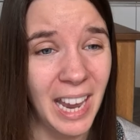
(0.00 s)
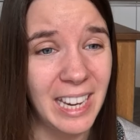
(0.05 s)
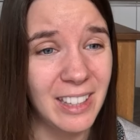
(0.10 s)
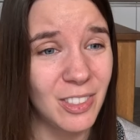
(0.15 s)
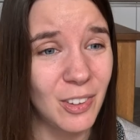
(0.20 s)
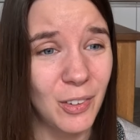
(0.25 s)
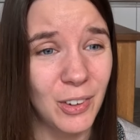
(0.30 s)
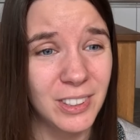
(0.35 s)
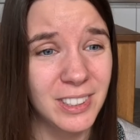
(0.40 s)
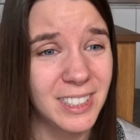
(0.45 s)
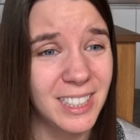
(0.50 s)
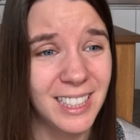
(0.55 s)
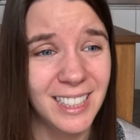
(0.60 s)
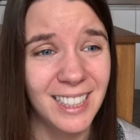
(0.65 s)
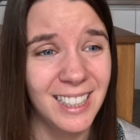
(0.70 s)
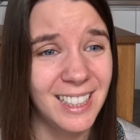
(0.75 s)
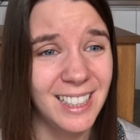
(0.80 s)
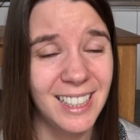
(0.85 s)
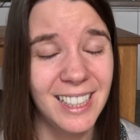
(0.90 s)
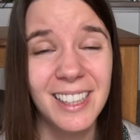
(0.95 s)
I thought,
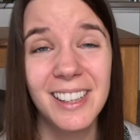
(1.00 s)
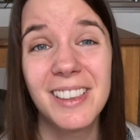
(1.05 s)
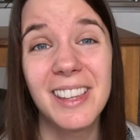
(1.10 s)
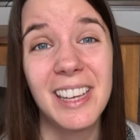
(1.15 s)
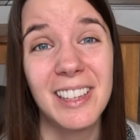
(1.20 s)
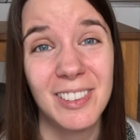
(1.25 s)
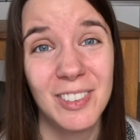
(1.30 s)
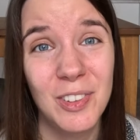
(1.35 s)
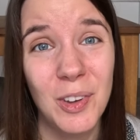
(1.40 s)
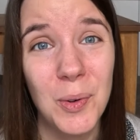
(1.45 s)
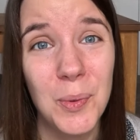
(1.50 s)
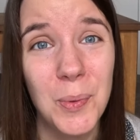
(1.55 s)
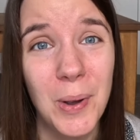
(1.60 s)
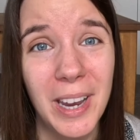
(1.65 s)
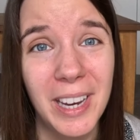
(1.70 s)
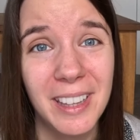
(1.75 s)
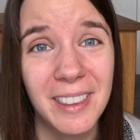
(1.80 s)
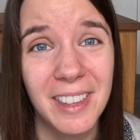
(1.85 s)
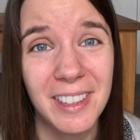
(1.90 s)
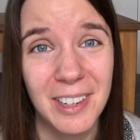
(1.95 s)
there's no
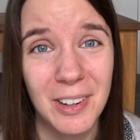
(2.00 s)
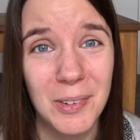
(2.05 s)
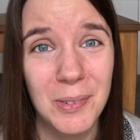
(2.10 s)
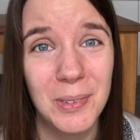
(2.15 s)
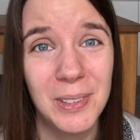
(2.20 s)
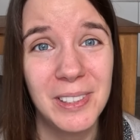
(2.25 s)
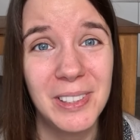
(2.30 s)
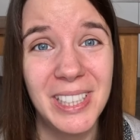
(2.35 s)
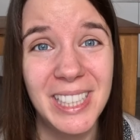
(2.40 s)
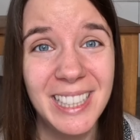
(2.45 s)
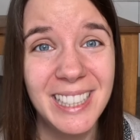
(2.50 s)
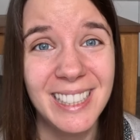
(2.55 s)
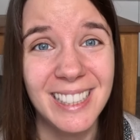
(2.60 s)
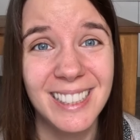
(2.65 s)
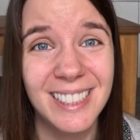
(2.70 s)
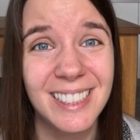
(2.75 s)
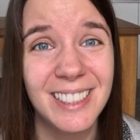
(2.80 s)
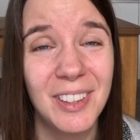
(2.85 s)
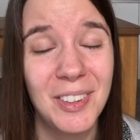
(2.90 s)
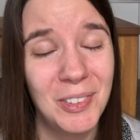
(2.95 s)
way that I will eat
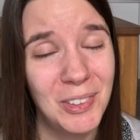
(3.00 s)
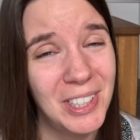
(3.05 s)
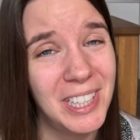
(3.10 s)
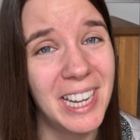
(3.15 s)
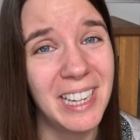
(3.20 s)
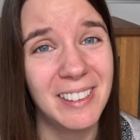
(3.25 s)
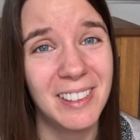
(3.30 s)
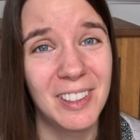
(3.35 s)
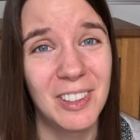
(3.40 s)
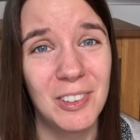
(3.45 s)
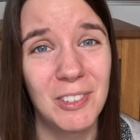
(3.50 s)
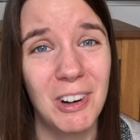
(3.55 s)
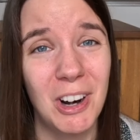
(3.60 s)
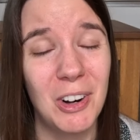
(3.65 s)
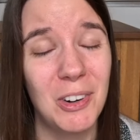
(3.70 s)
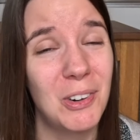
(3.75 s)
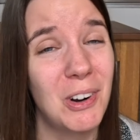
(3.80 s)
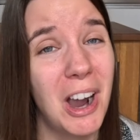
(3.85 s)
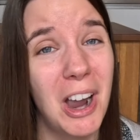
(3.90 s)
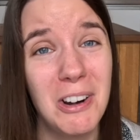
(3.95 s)
it 3 days in a
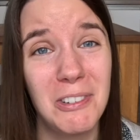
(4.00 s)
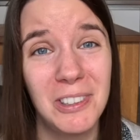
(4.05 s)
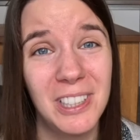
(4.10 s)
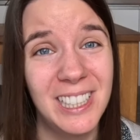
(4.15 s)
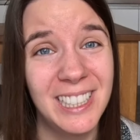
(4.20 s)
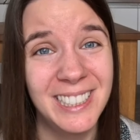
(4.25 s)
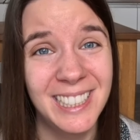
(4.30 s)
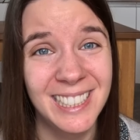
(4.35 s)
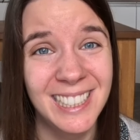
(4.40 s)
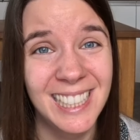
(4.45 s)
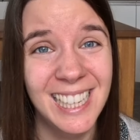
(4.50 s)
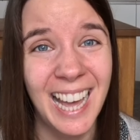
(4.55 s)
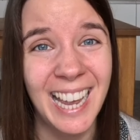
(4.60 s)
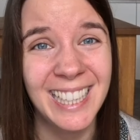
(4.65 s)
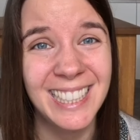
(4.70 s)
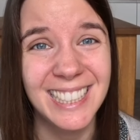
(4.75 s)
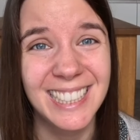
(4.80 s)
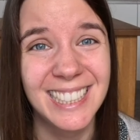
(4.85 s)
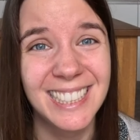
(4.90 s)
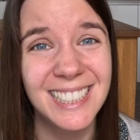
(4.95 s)
row, I really didn't
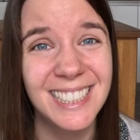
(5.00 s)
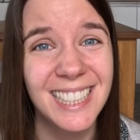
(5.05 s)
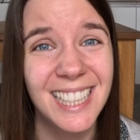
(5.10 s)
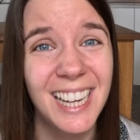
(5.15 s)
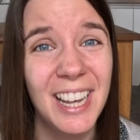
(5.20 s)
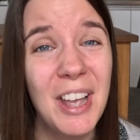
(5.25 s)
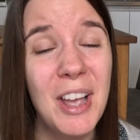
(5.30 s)
like it.